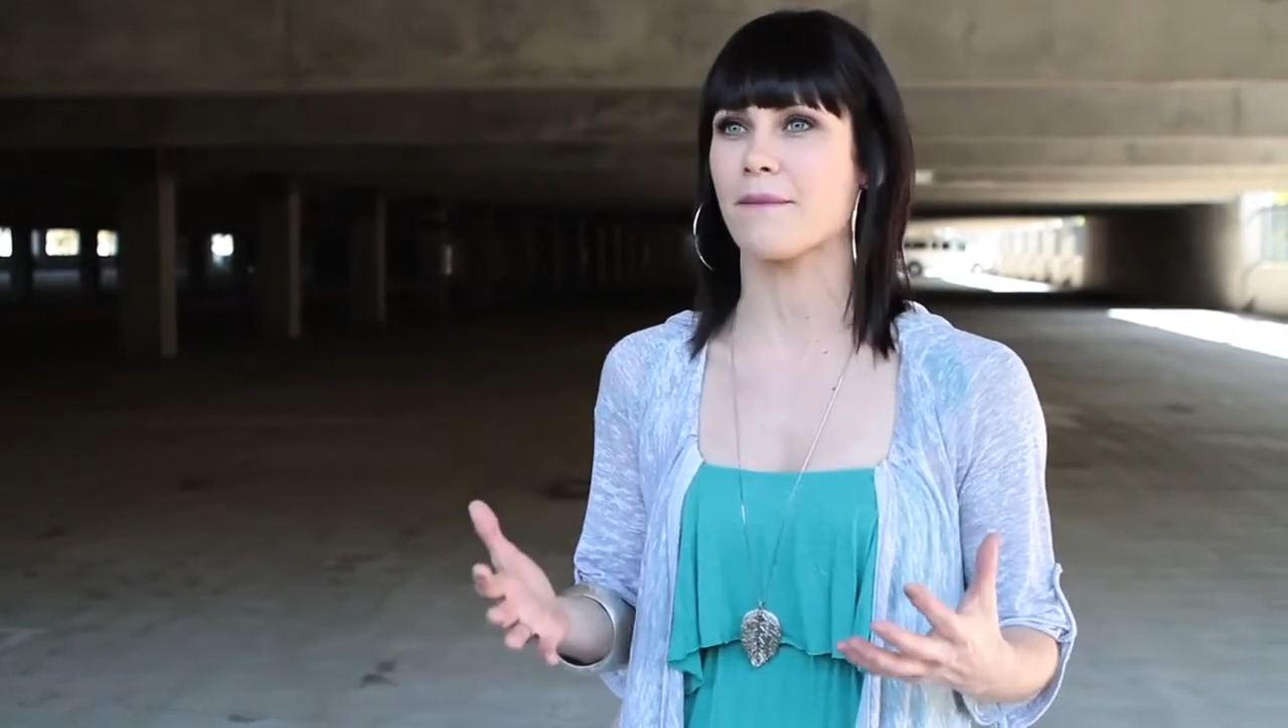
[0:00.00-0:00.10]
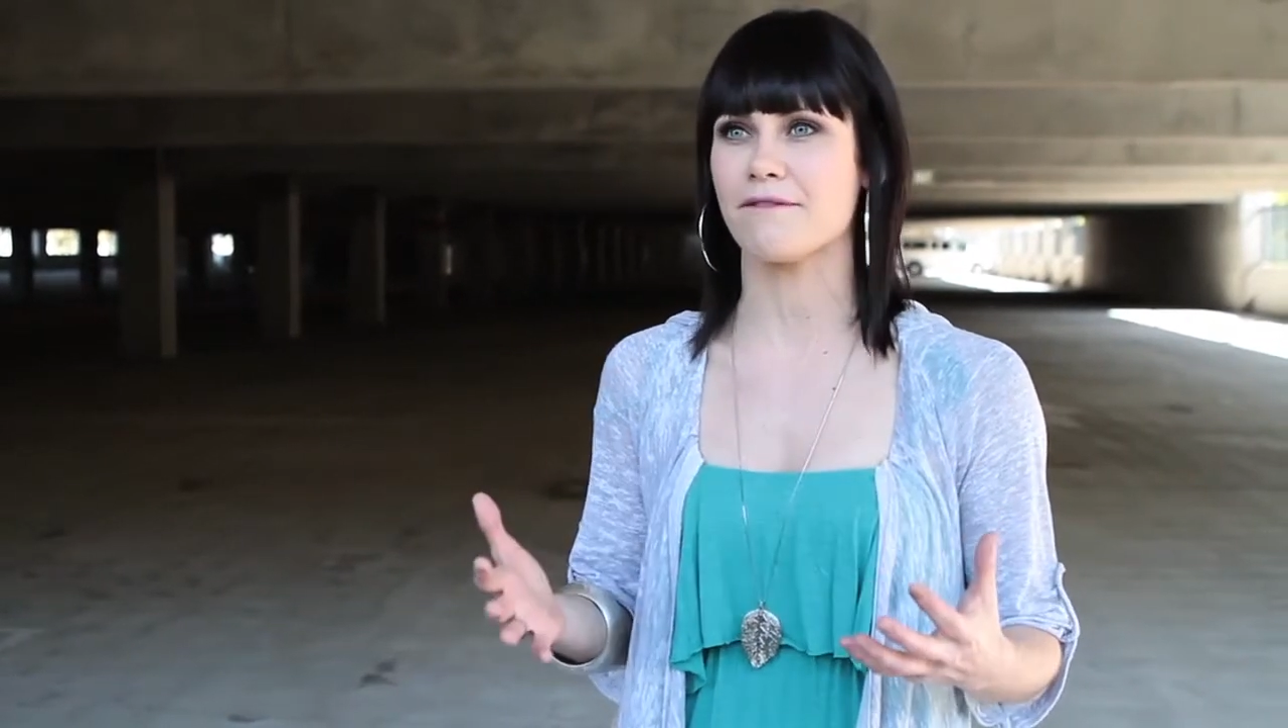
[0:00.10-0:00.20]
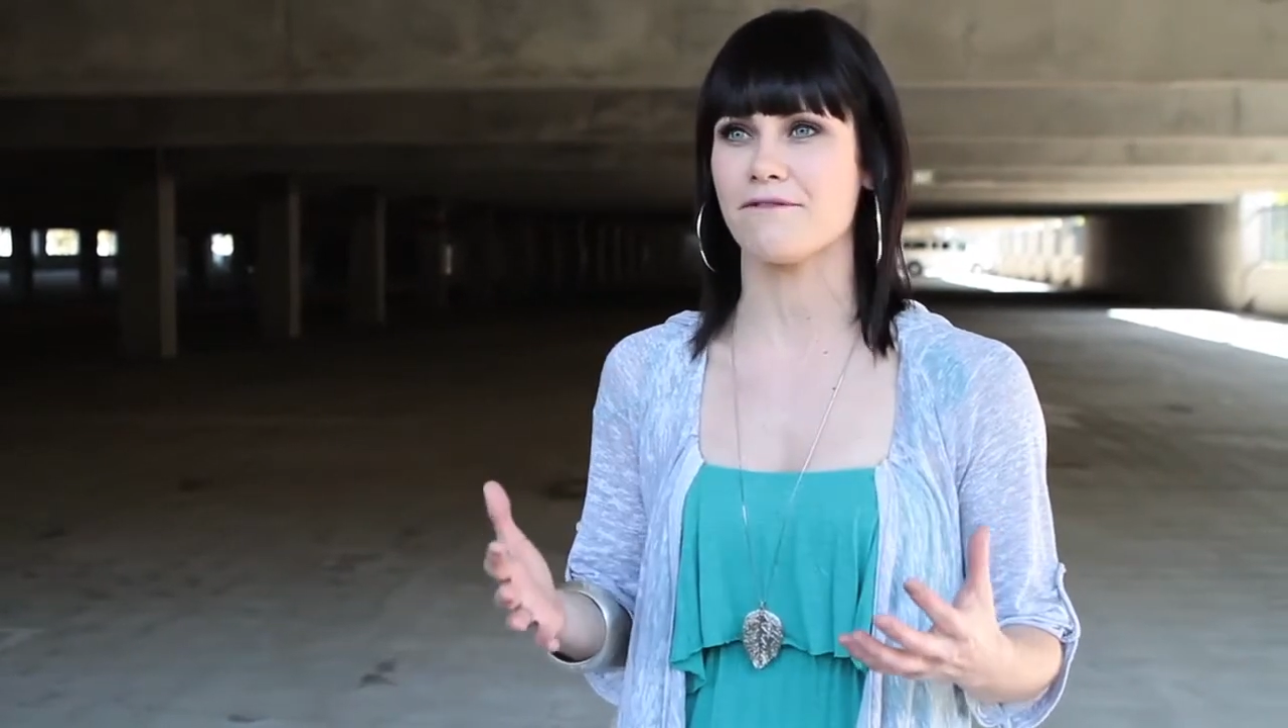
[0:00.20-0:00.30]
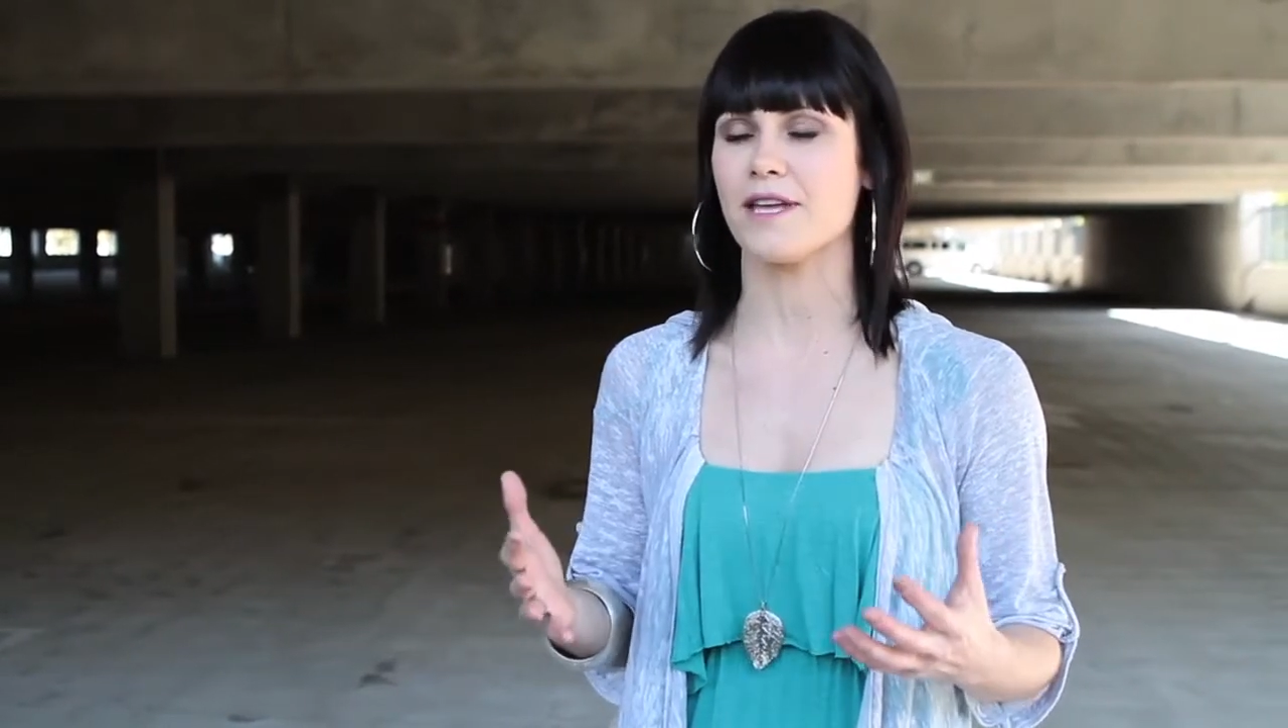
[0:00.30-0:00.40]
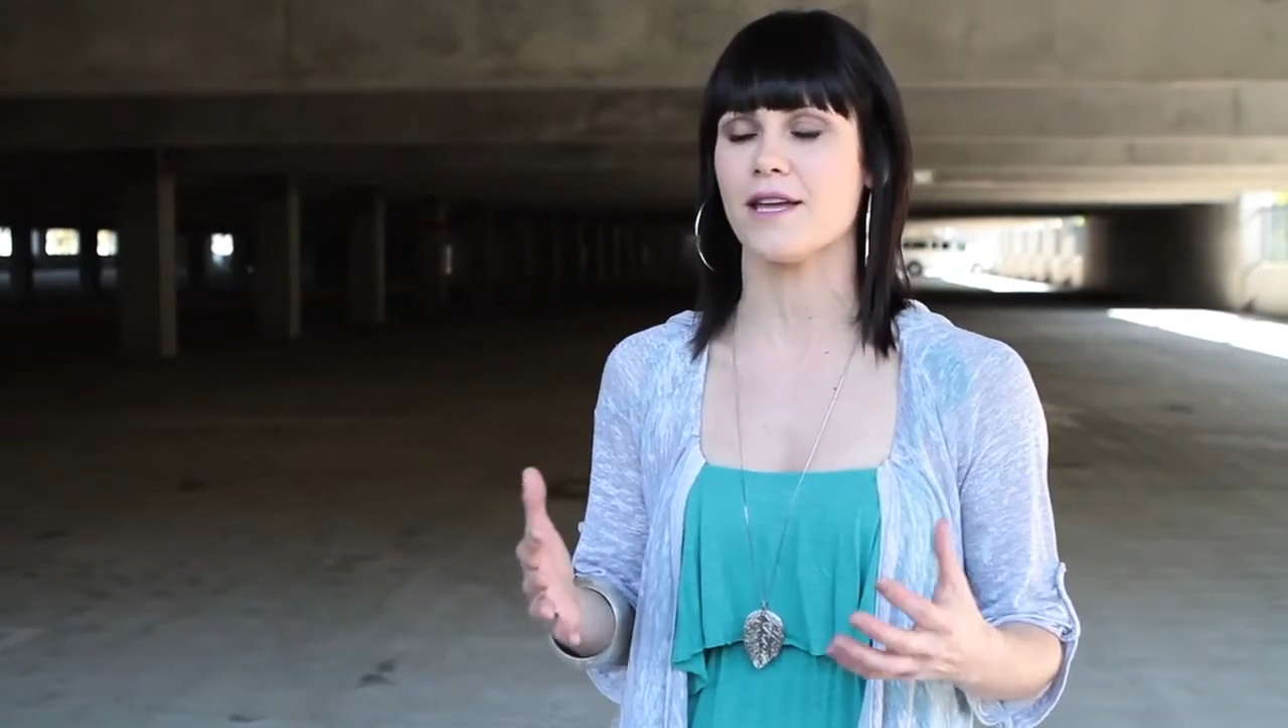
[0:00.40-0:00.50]
on
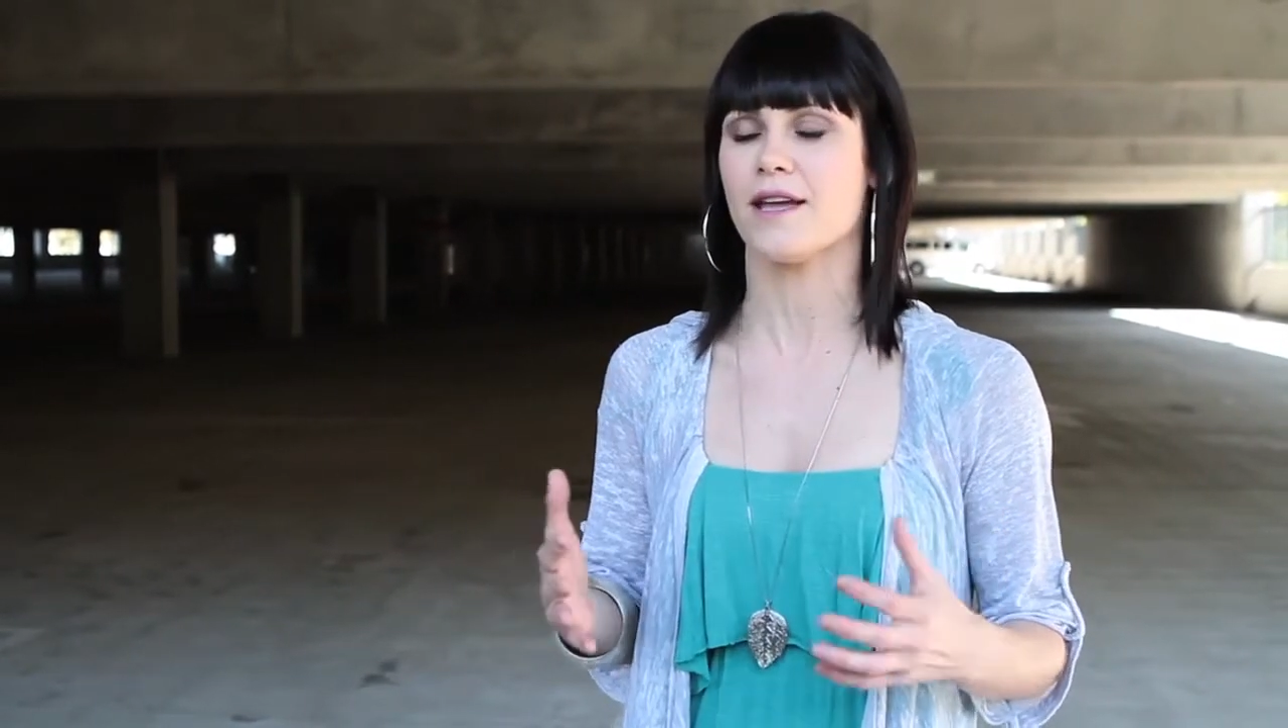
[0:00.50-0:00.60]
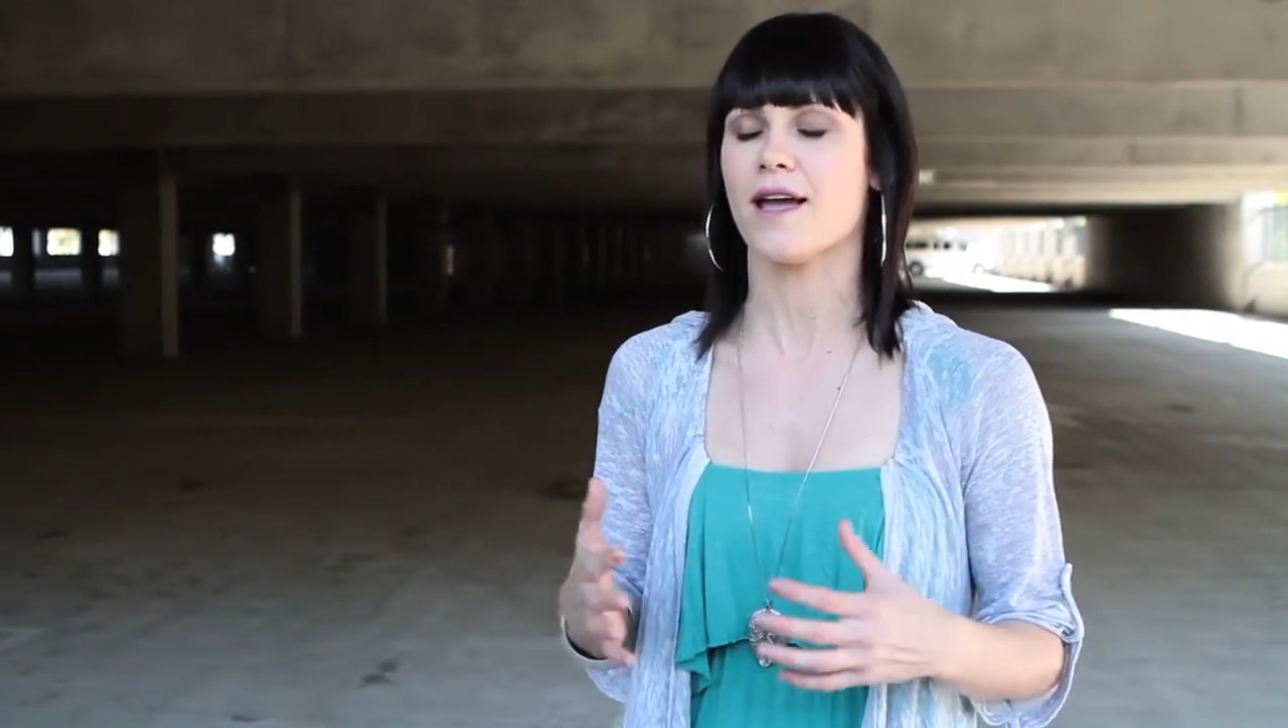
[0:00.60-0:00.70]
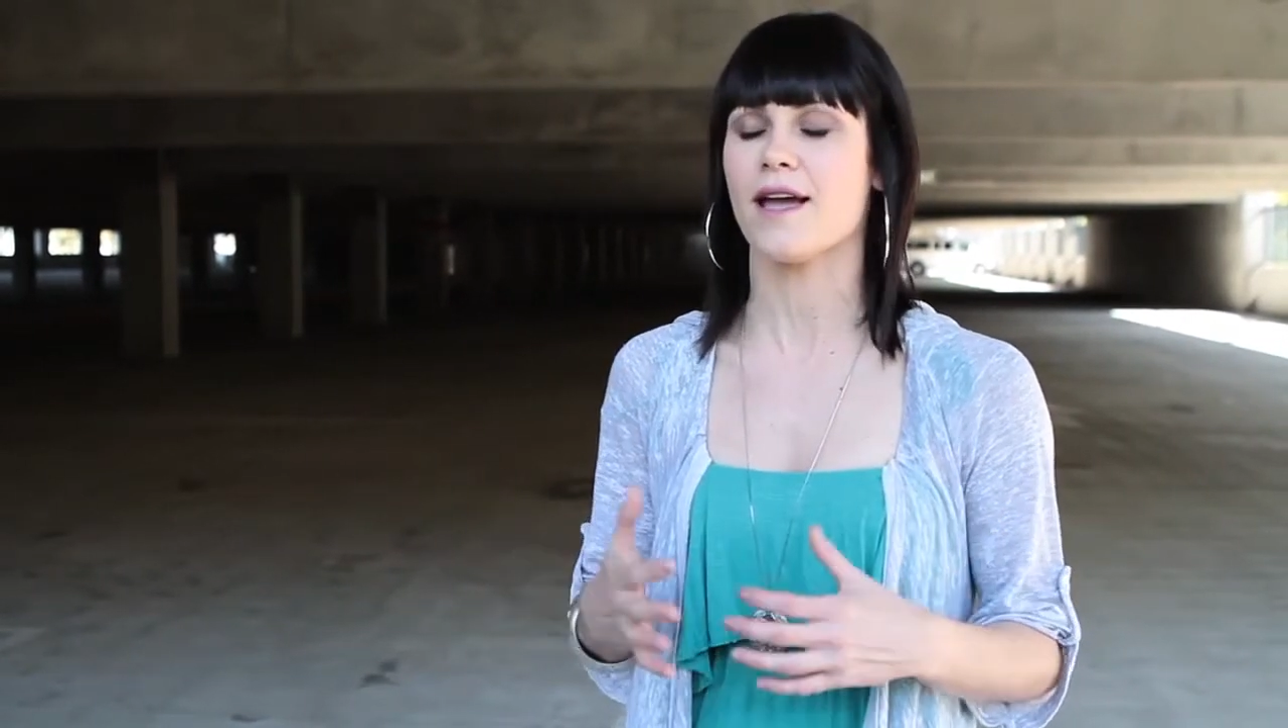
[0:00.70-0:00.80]
my feet.